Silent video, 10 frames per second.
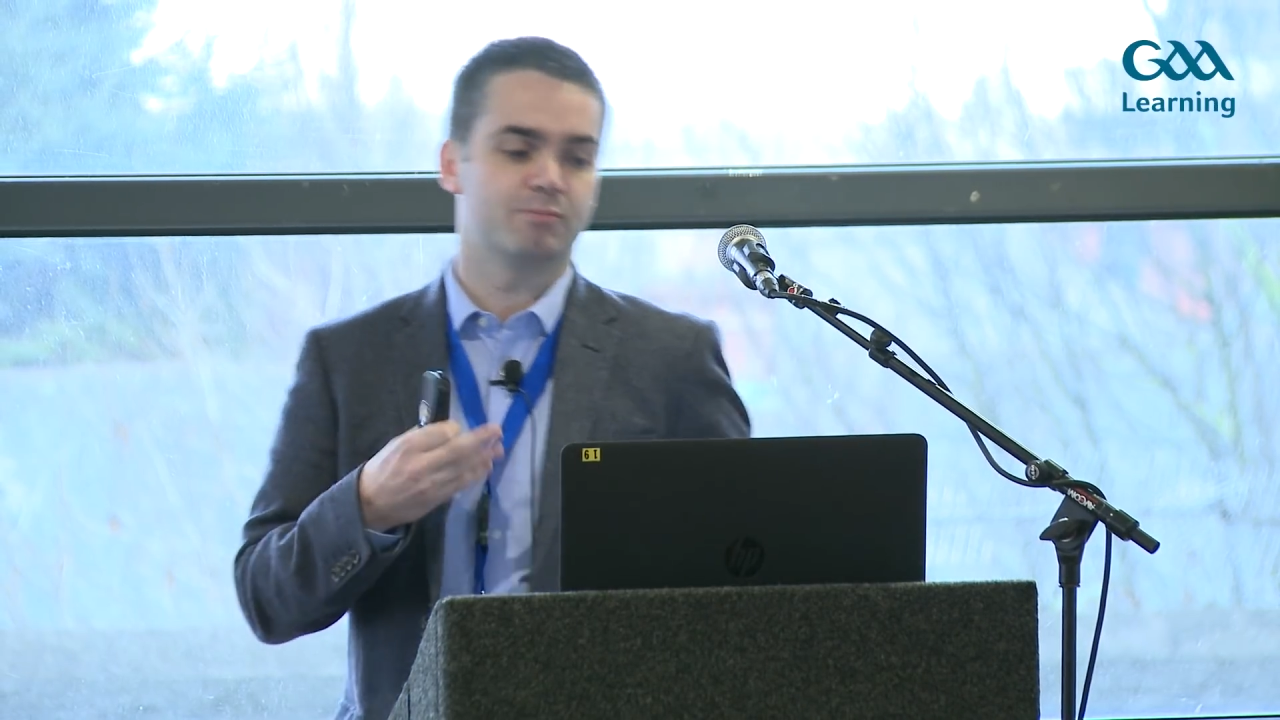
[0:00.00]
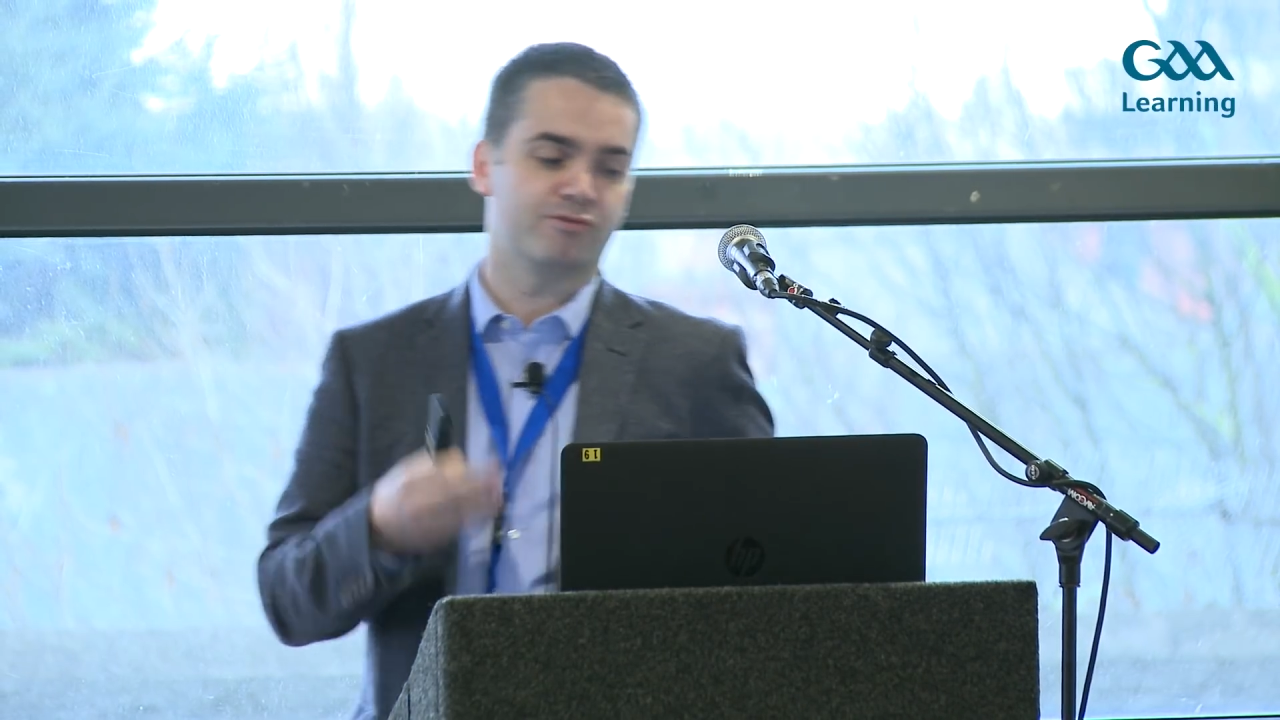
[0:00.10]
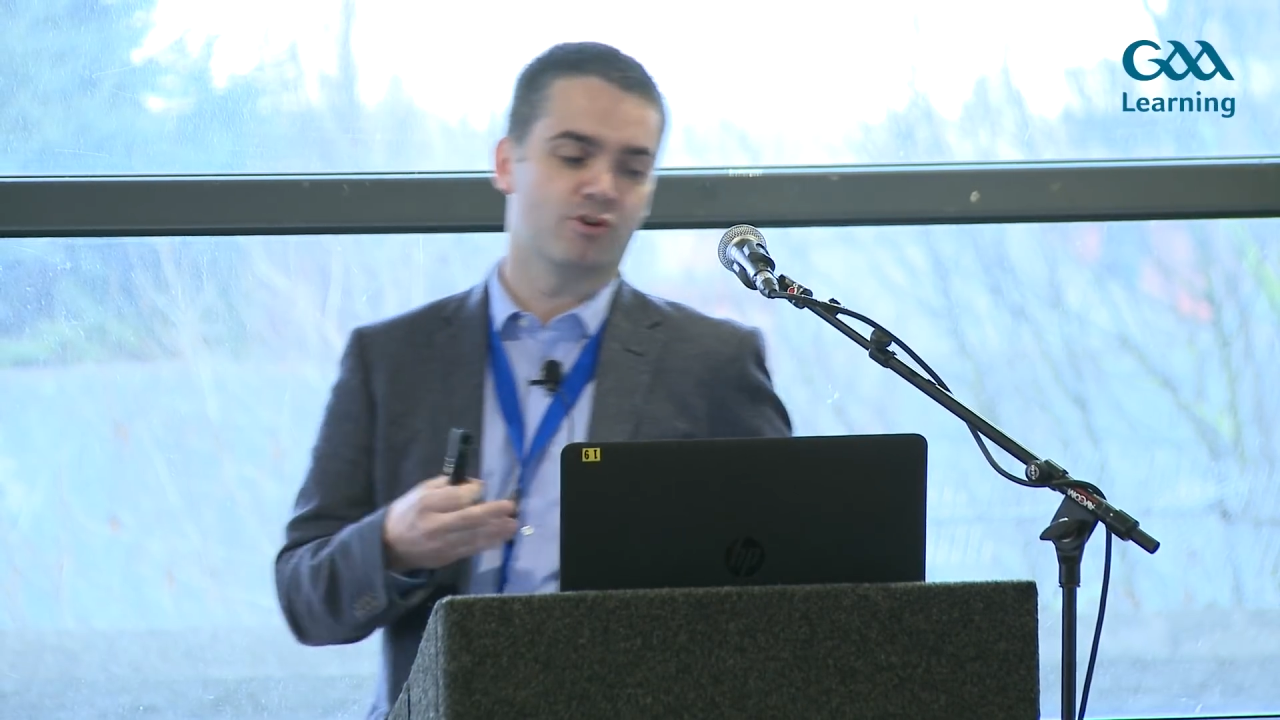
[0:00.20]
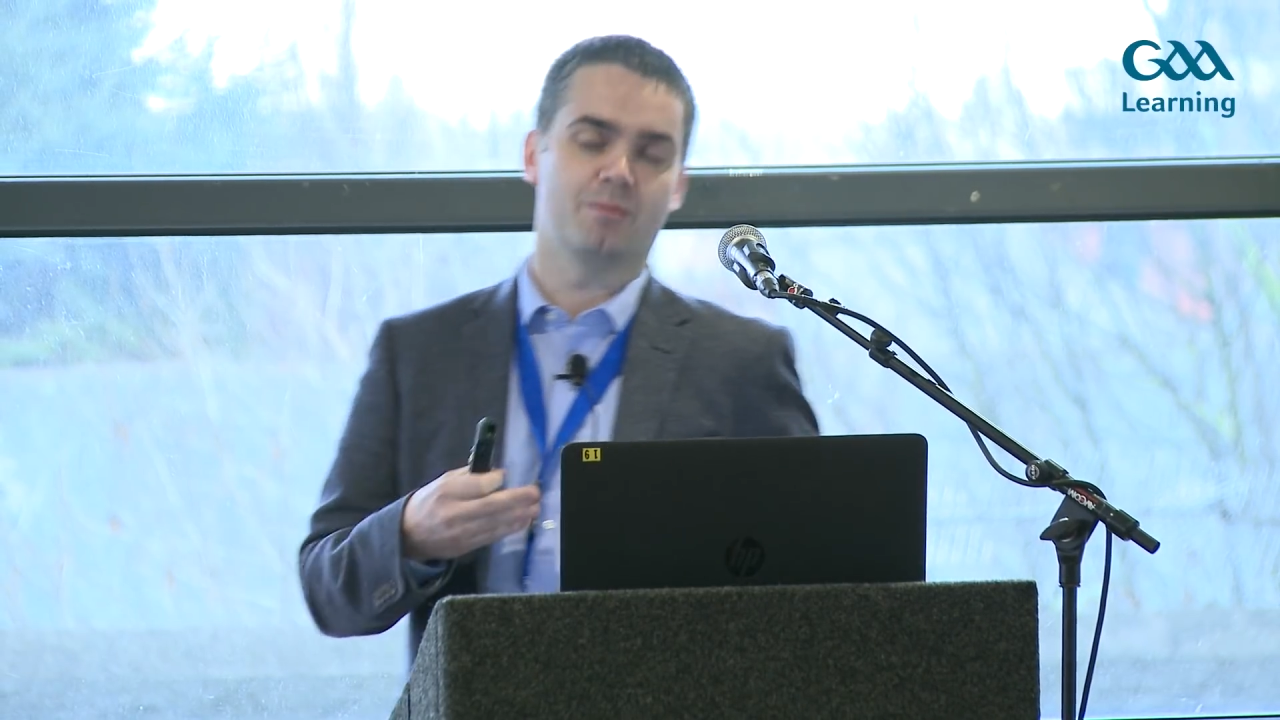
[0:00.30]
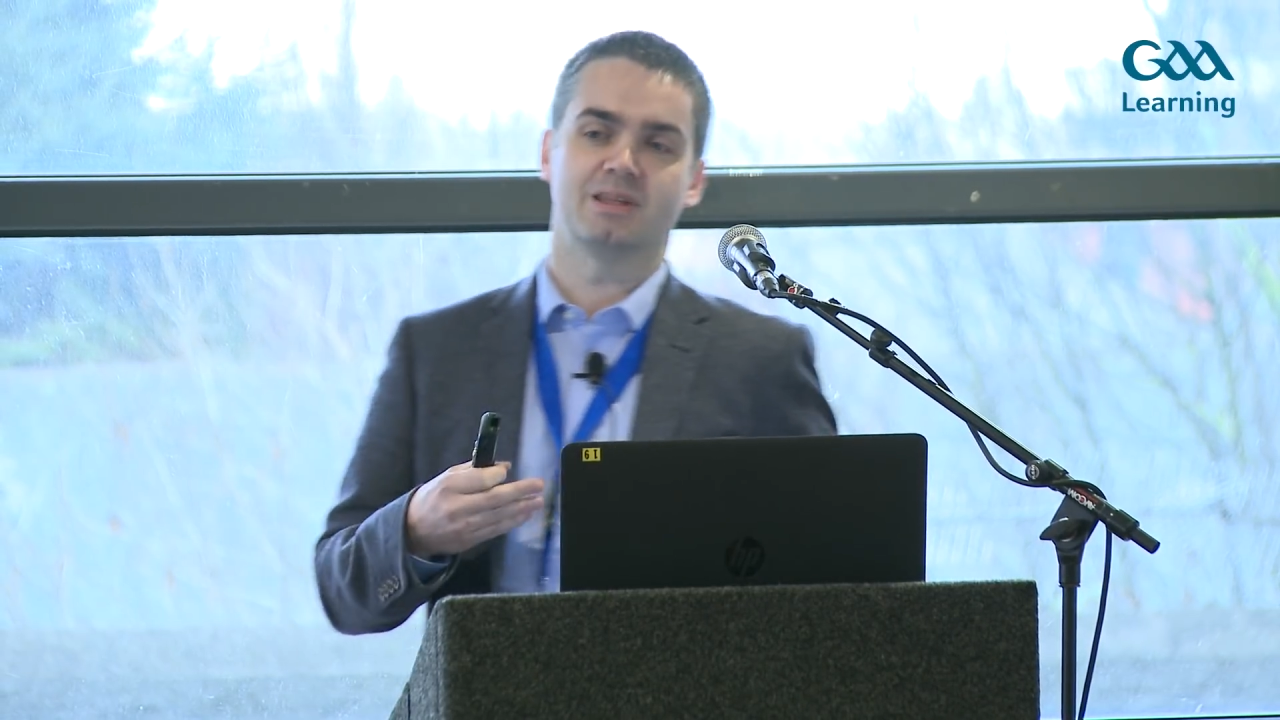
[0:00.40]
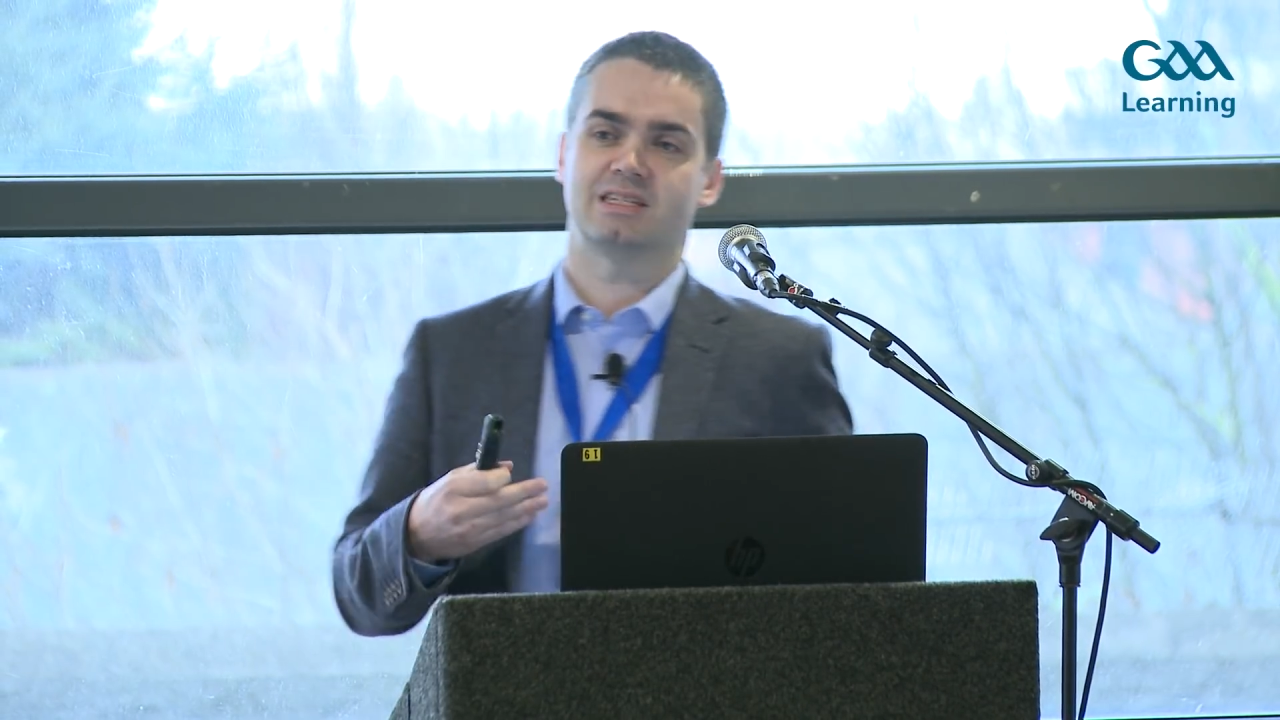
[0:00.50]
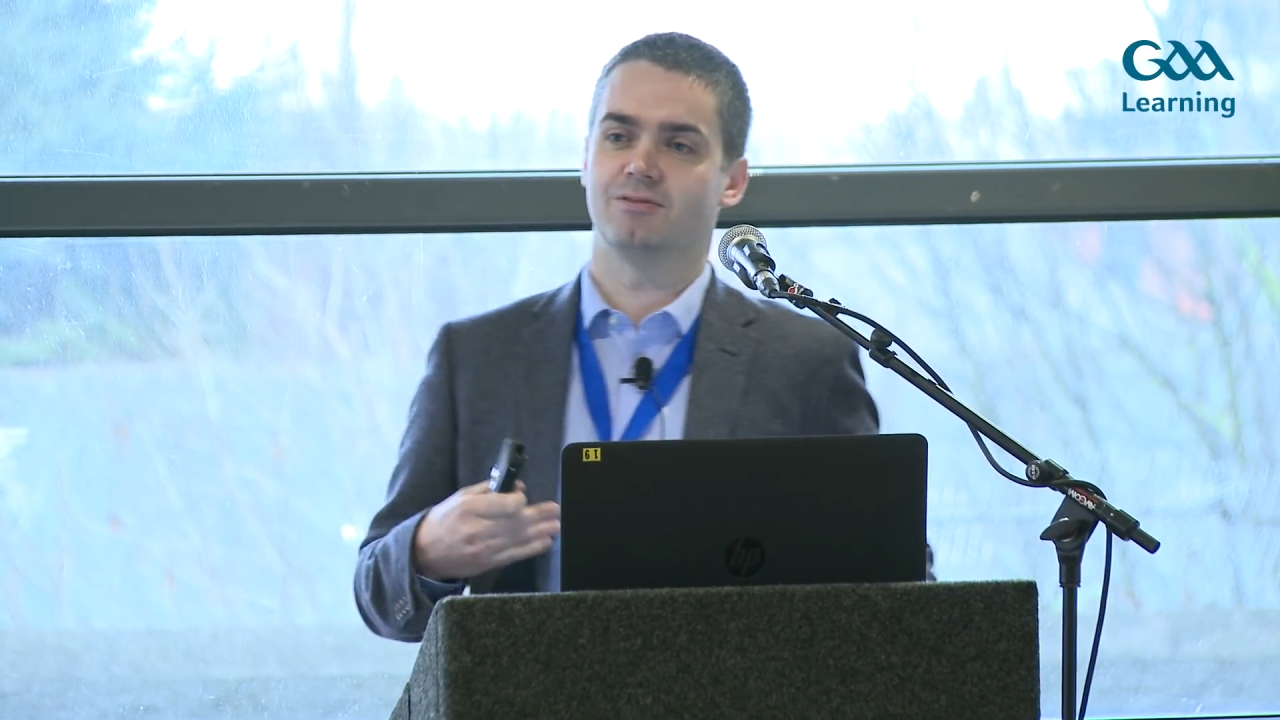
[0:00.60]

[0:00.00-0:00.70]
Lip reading: performance